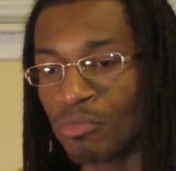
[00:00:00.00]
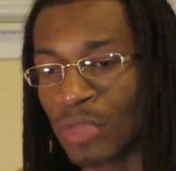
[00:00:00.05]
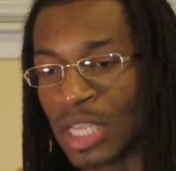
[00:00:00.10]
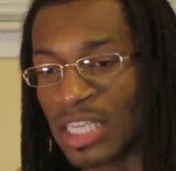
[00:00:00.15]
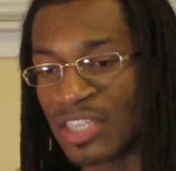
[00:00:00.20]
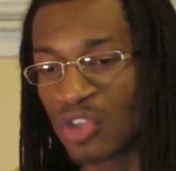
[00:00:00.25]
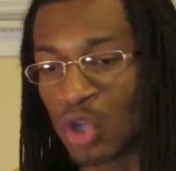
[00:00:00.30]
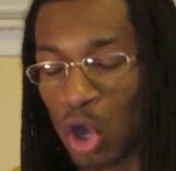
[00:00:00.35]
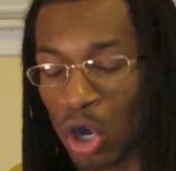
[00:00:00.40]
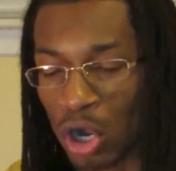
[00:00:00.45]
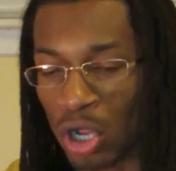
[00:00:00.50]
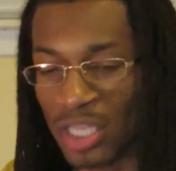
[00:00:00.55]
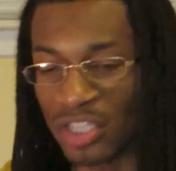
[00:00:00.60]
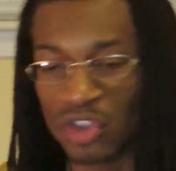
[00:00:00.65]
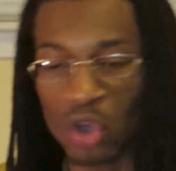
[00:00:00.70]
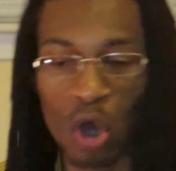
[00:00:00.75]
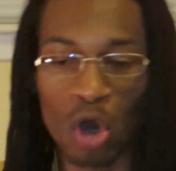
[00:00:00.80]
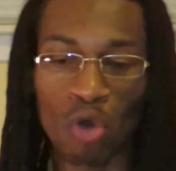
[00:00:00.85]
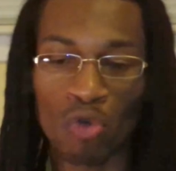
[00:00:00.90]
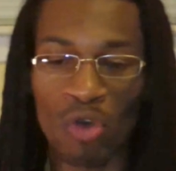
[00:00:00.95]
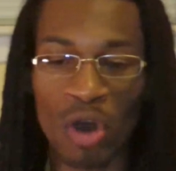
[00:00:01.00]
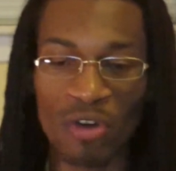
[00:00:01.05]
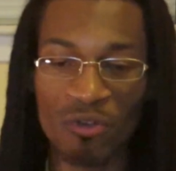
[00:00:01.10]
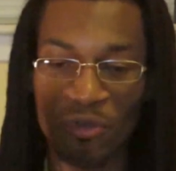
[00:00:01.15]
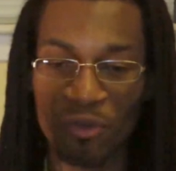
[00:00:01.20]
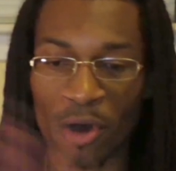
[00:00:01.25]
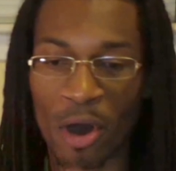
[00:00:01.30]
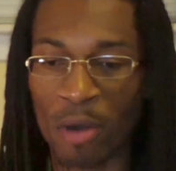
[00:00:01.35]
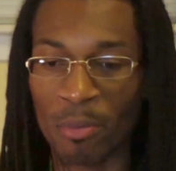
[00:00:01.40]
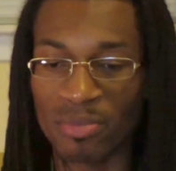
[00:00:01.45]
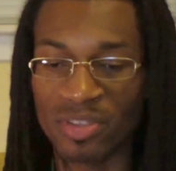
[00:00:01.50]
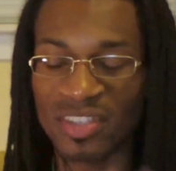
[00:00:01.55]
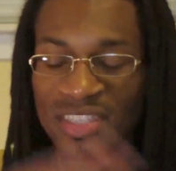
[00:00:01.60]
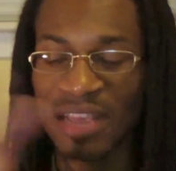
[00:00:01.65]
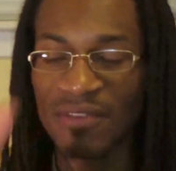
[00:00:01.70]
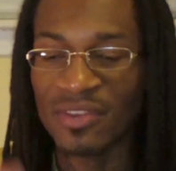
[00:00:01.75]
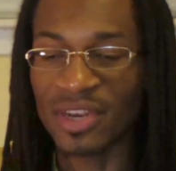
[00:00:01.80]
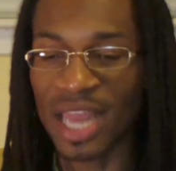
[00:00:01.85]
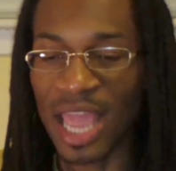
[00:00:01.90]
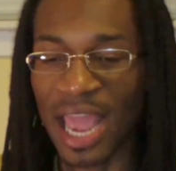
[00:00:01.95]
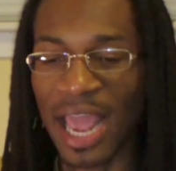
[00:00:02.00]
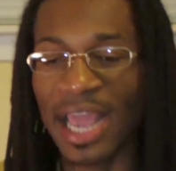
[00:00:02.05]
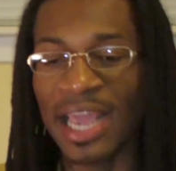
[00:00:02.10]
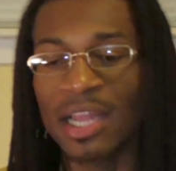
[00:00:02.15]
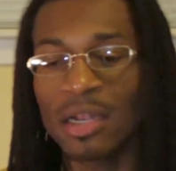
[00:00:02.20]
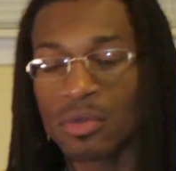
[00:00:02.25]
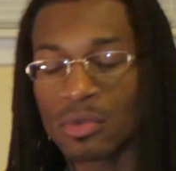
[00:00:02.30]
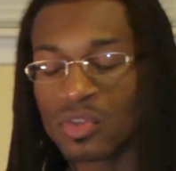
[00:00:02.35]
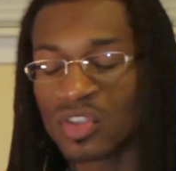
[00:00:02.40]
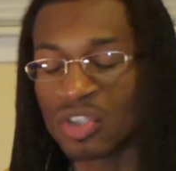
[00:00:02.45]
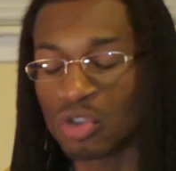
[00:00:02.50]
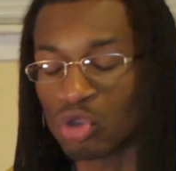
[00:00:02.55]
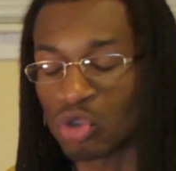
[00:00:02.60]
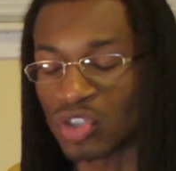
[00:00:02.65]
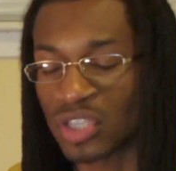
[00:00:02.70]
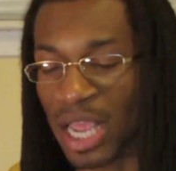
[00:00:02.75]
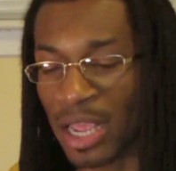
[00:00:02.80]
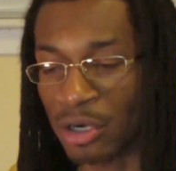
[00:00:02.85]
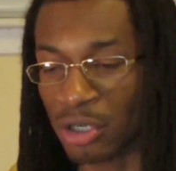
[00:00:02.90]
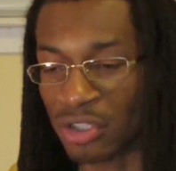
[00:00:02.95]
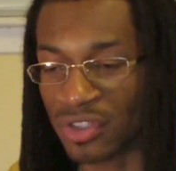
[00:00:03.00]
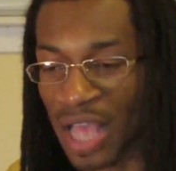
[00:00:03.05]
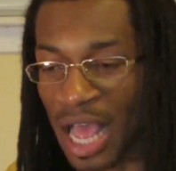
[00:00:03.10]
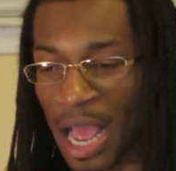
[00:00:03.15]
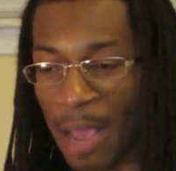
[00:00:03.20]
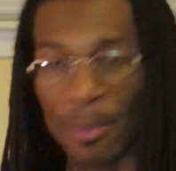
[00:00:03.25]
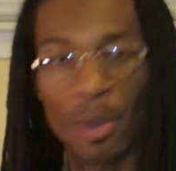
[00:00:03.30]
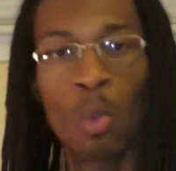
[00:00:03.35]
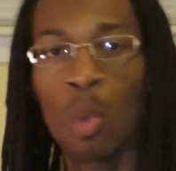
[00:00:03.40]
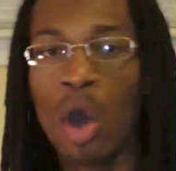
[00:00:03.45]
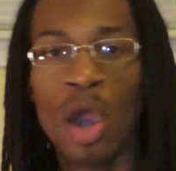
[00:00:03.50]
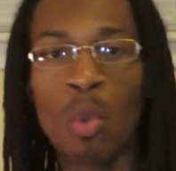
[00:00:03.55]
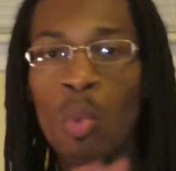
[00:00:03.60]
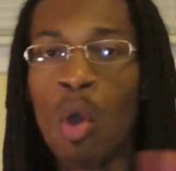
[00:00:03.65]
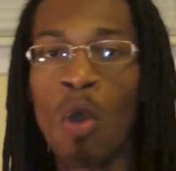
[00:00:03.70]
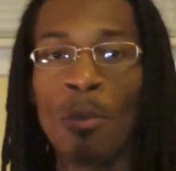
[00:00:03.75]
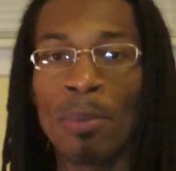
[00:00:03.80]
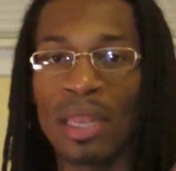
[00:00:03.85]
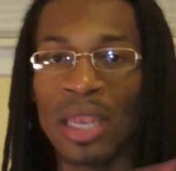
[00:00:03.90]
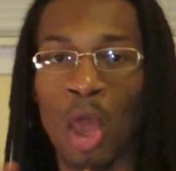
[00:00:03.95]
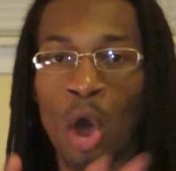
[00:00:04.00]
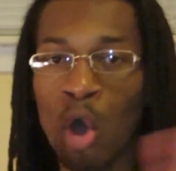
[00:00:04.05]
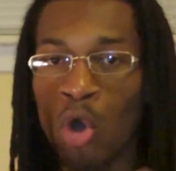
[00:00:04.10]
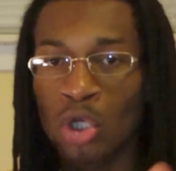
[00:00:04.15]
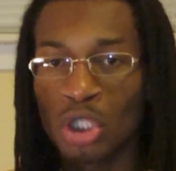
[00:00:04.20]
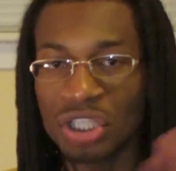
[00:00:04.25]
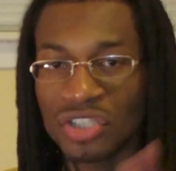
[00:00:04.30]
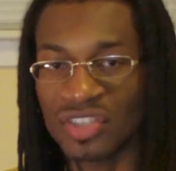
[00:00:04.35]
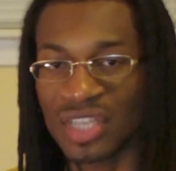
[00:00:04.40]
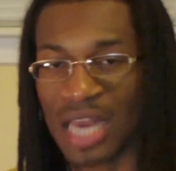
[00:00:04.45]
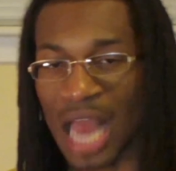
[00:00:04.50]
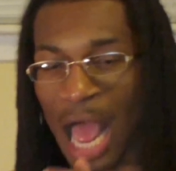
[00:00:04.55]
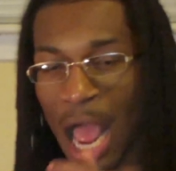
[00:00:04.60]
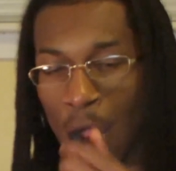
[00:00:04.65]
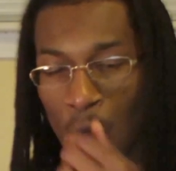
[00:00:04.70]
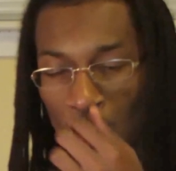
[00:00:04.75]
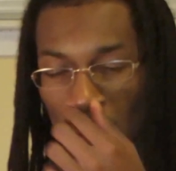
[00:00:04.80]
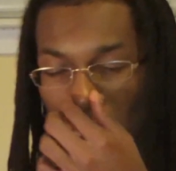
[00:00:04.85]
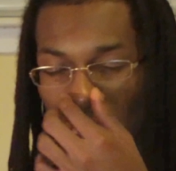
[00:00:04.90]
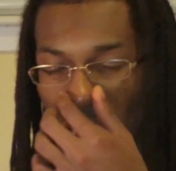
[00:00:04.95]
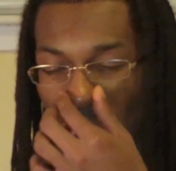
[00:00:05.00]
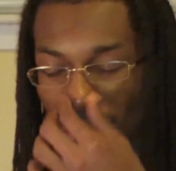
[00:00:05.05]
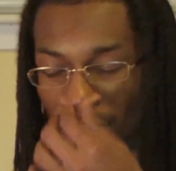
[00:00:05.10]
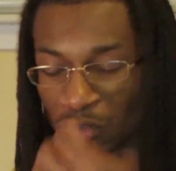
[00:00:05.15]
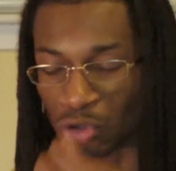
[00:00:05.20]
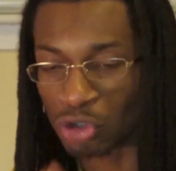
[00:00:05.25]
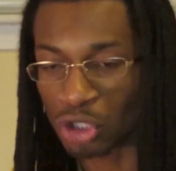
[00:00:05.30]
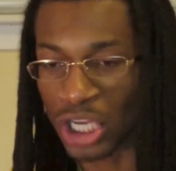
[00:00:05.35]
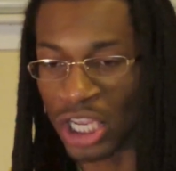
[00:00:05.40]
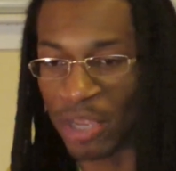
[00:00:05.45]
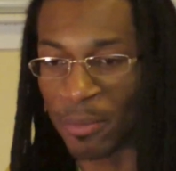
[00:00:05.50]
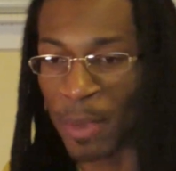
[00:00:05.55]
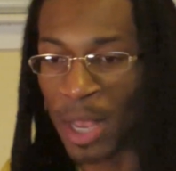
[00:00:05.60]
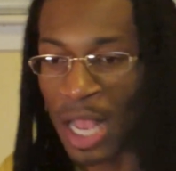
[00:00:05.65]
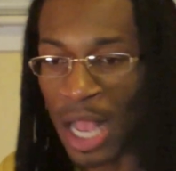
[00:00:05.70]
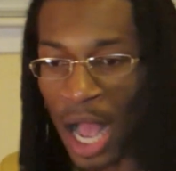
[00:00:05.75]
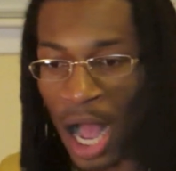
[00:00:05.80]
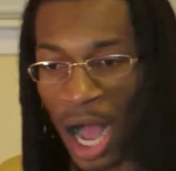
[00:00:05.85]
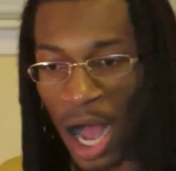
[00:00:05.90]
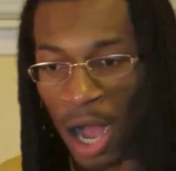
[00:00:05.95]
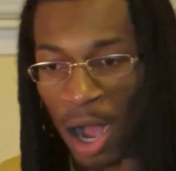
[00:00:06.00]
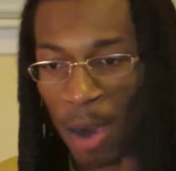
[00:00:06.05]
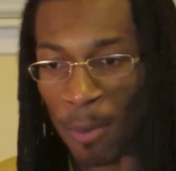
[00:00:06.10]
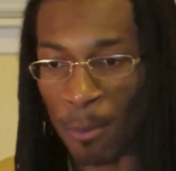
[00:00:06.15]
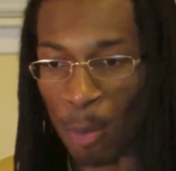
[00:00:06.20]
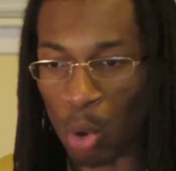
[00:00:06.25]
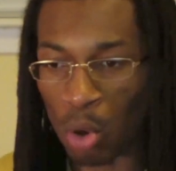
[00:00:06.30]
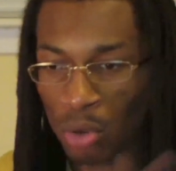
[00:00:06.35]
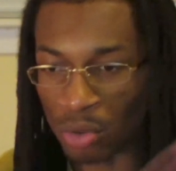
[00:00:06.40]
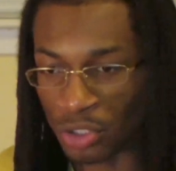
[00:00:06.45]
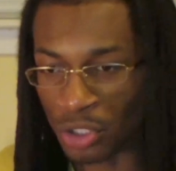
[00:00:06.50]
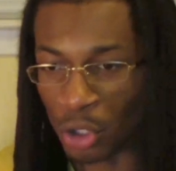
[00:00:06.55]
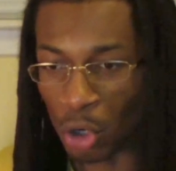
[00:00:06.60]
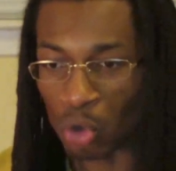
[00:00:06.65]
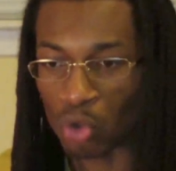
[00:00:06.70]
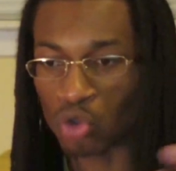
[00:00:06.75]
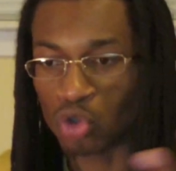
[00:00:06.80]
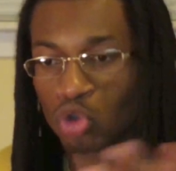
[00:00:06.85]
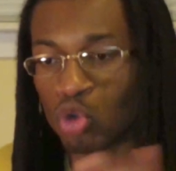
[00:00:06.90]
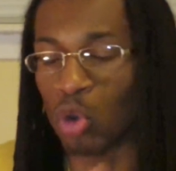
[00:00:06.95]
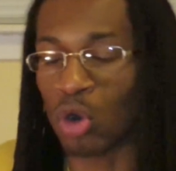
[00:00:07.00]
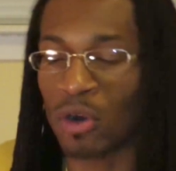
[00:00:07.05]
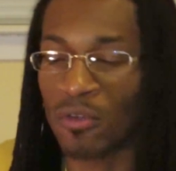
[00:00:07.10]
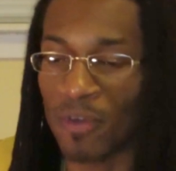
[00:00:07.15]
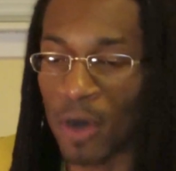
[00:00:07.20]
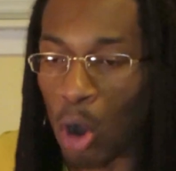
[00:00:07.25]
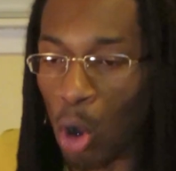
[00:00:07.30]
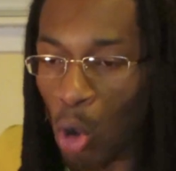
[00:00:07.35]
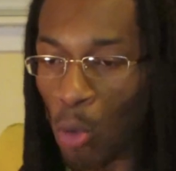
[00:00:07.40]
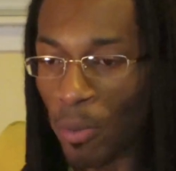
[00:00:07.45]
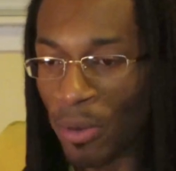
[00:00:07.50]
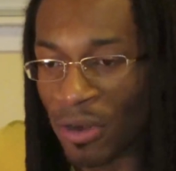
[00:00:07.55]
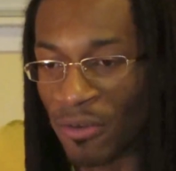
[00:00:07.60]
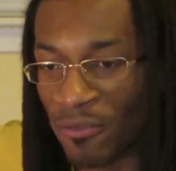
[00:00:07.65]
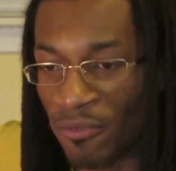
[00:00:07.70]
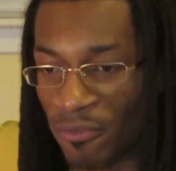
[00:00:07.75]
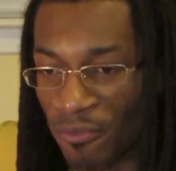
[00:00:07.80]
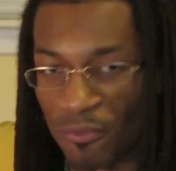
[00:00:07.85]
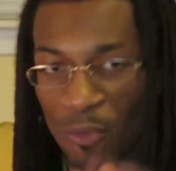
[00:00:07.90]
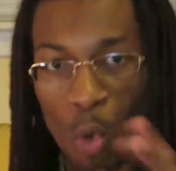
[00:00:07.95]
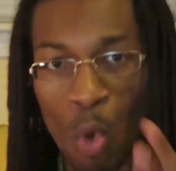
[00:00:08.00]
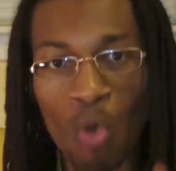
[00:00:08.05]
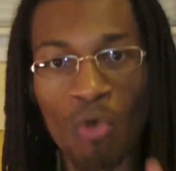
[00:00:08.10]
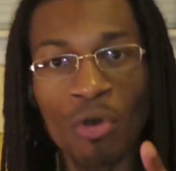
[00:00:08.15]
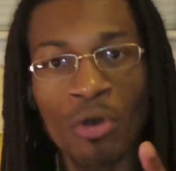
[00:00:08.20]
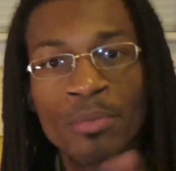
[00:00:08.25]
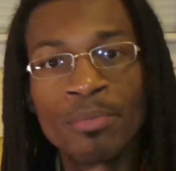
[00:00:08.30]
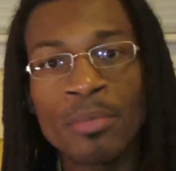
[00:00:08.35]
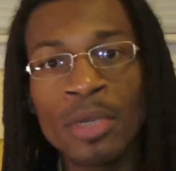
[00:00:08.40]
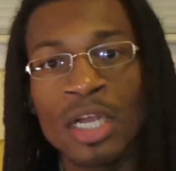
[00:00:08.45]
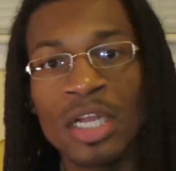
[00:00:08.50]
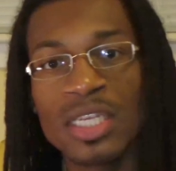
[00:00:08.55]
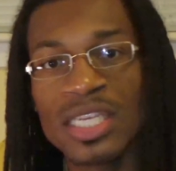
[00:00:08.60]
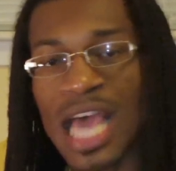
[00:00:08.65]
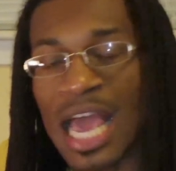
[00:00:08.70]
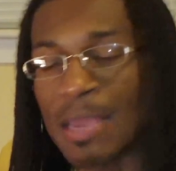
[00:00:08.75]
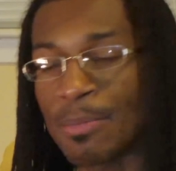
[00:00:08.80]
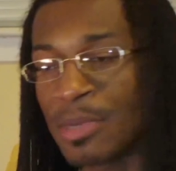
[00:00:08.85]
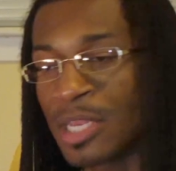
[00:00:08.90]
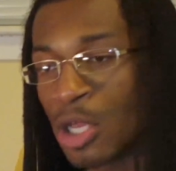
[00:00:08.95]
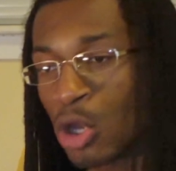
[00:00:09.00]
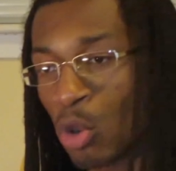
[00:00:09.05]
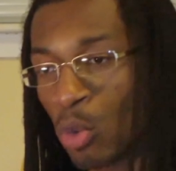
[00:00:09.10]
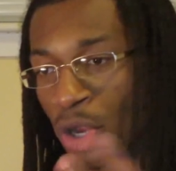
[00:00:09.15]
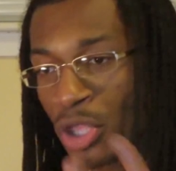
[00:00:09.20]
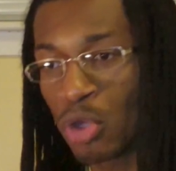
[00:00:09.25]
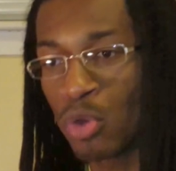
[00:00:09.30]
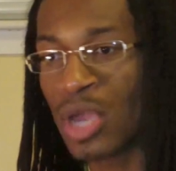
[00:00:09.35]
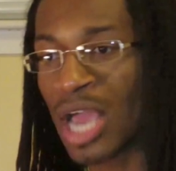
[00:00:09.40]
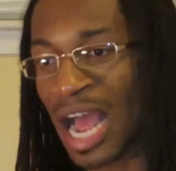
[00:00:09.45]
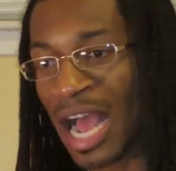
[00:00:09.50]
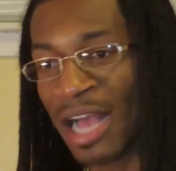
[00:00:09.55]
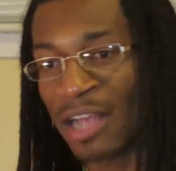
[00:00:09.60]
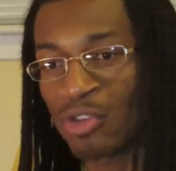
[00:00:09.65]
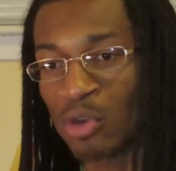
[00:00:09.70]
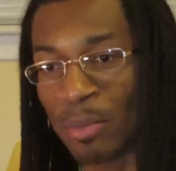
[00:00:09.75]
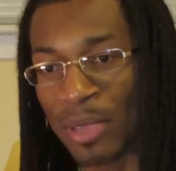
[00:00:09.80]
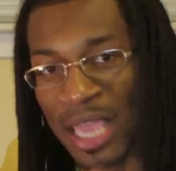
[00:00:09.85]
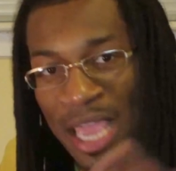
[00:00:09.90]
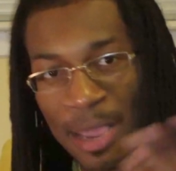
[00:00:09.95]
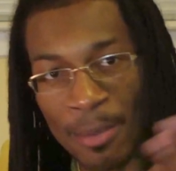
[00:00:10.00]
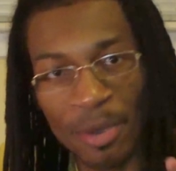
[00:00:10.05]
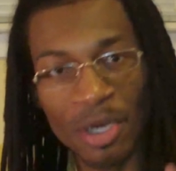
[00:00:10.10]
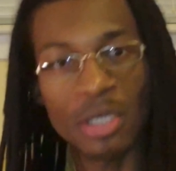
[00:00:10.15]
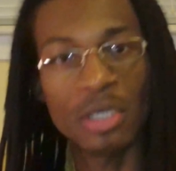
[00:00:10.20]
It's gonna run from 7 to 8 Central Standard Time. It won't be long, just an hour live stream. Sort of an open forum type deal where you guys will be able